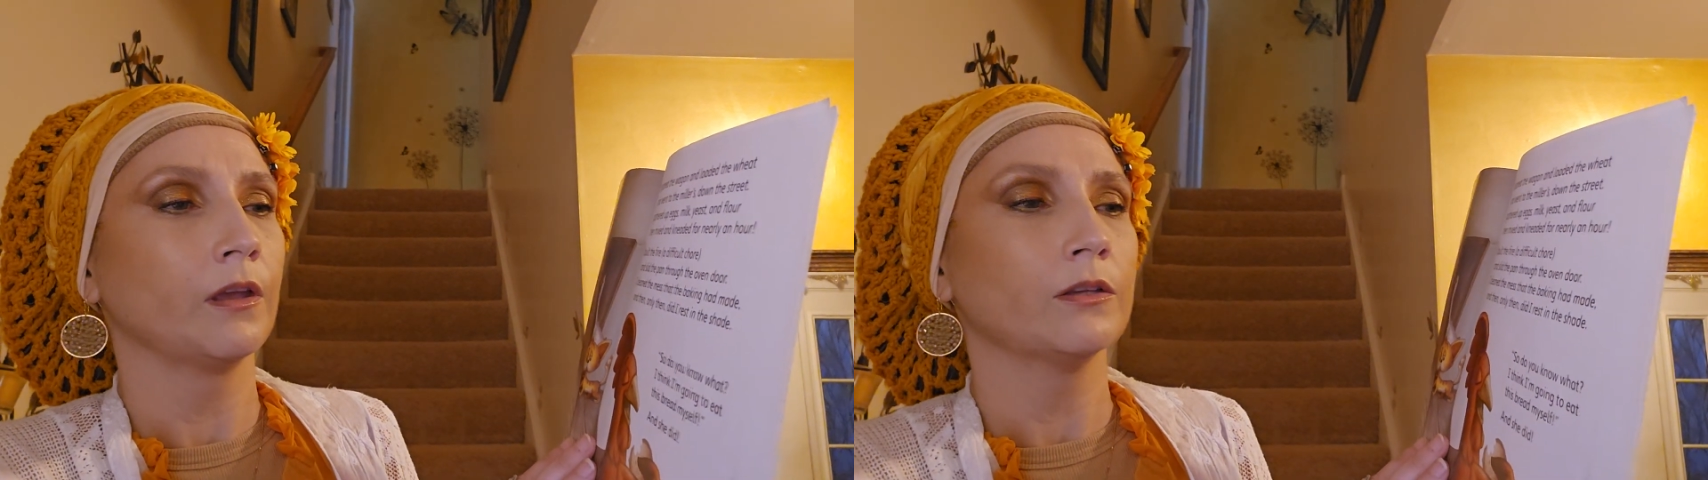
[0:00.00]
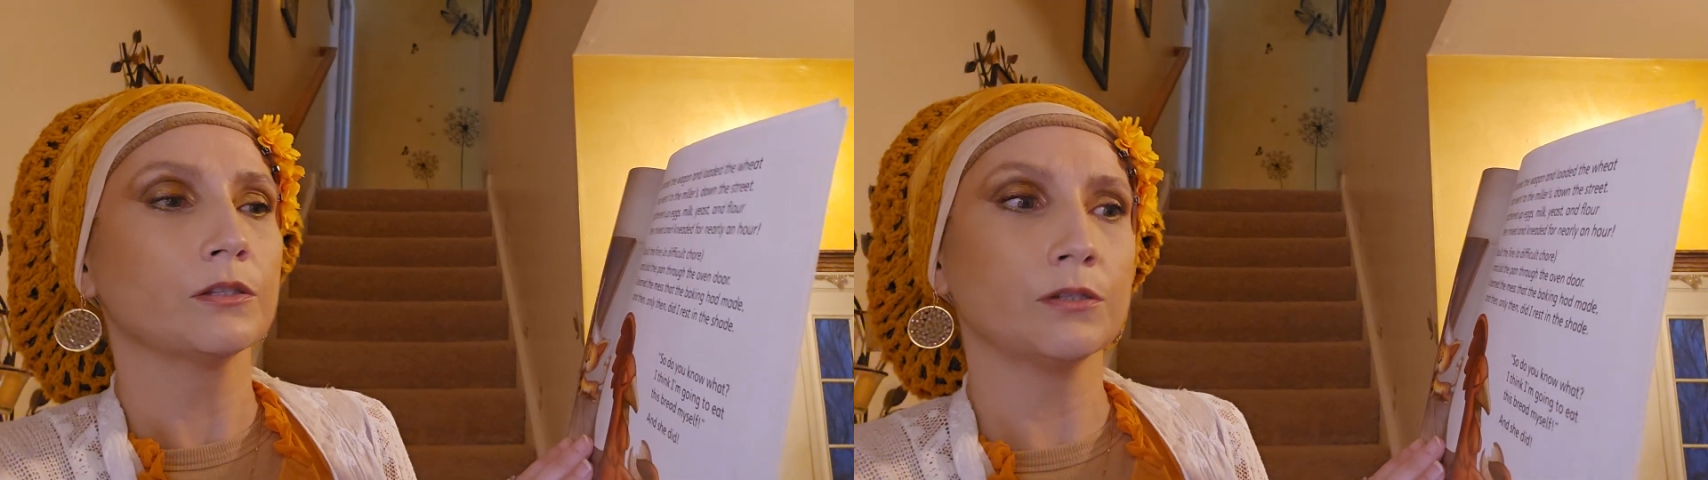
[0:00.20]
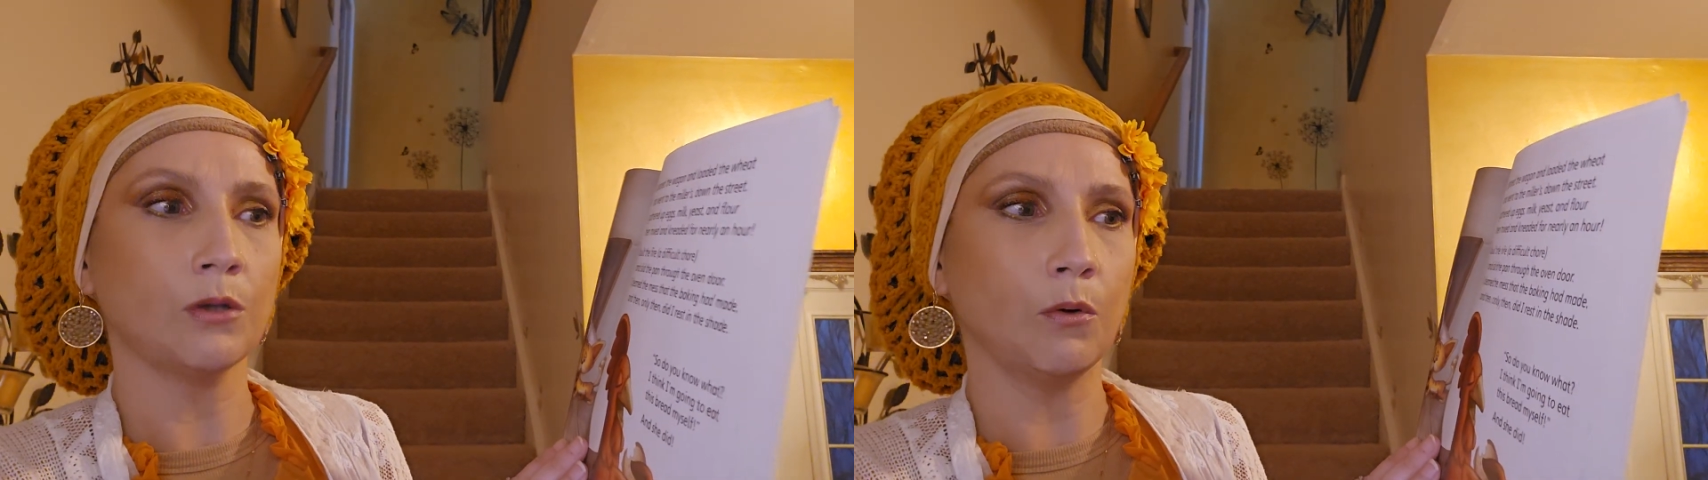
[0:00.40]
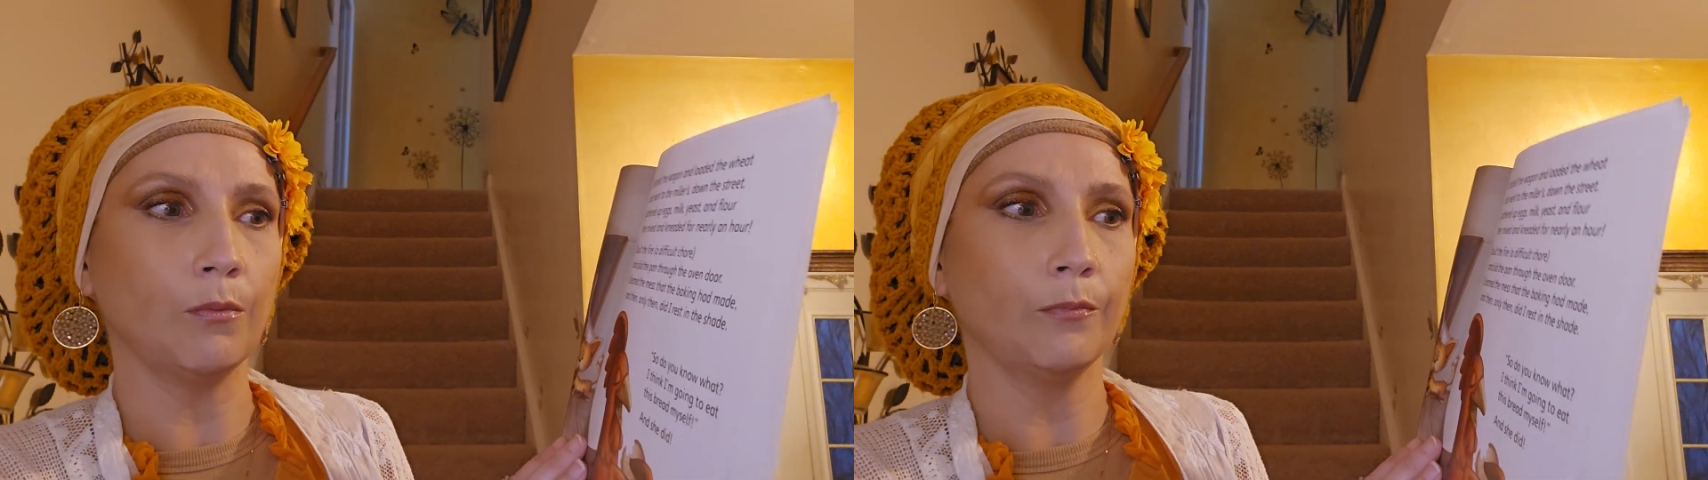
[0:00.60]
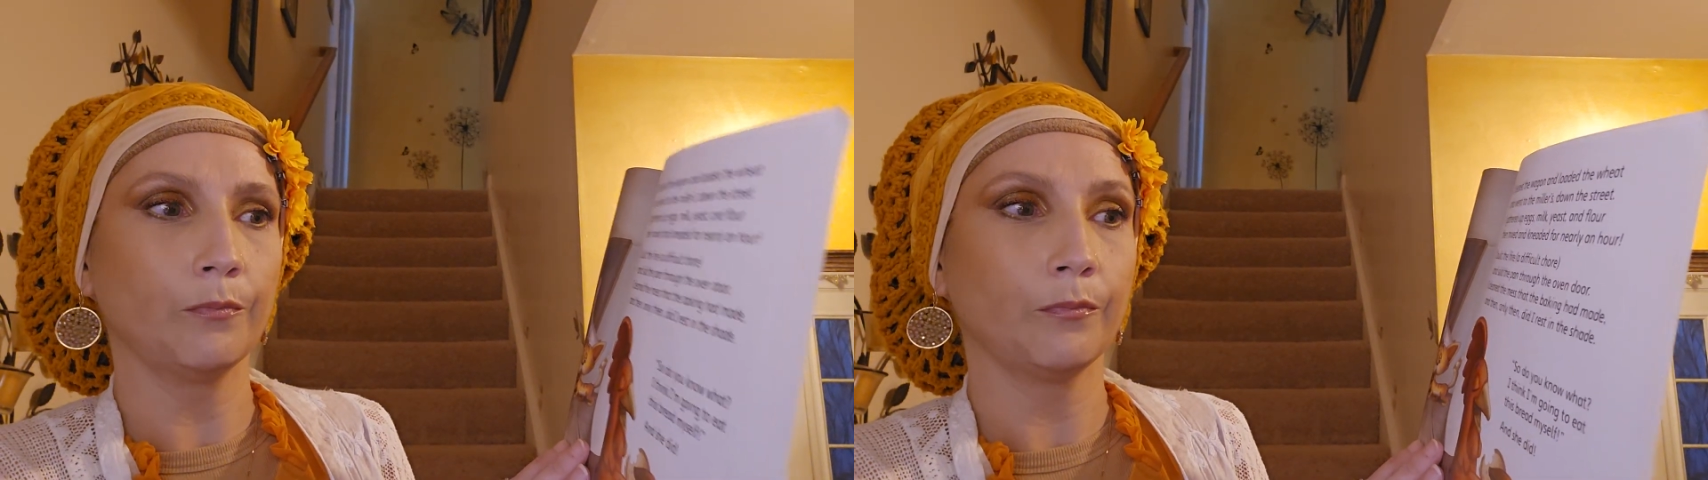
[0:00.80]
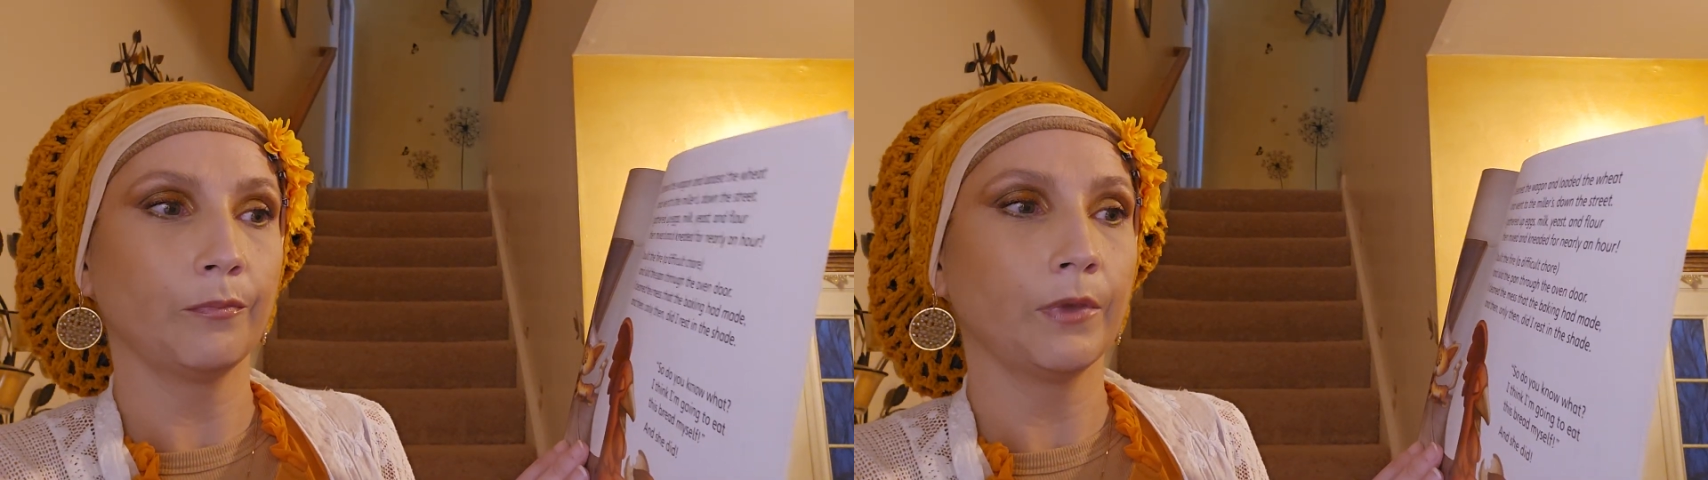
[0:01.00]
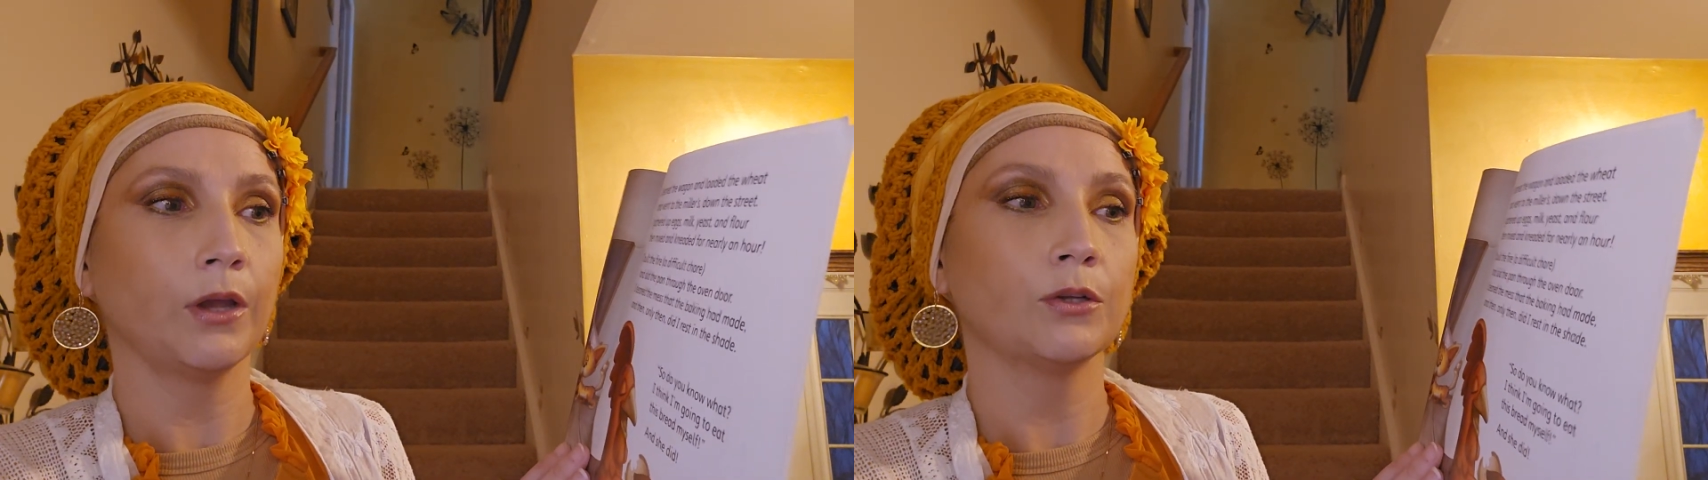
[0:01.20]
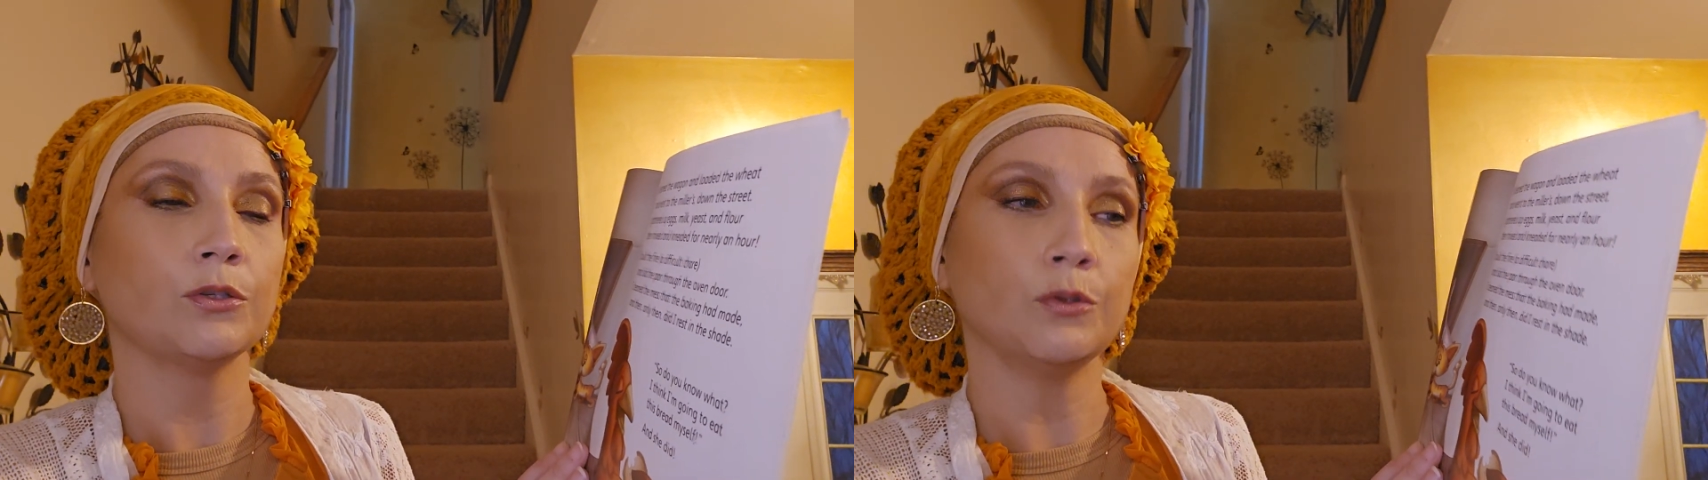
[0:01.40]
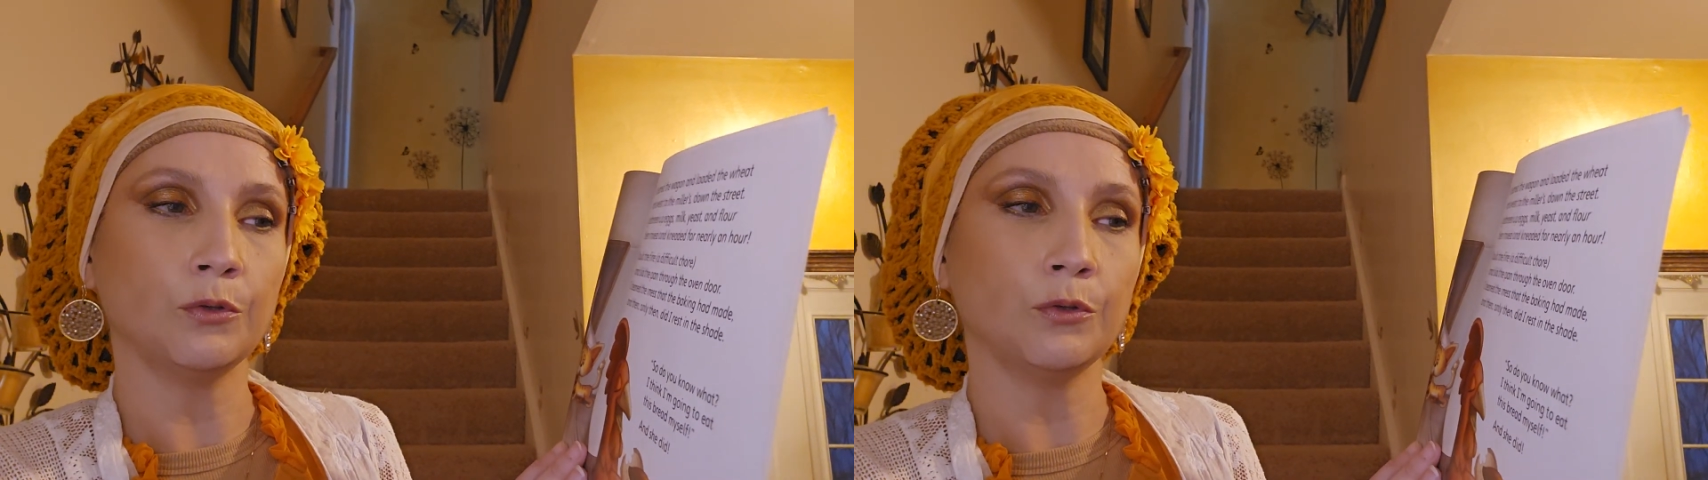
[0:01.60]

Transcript: So, do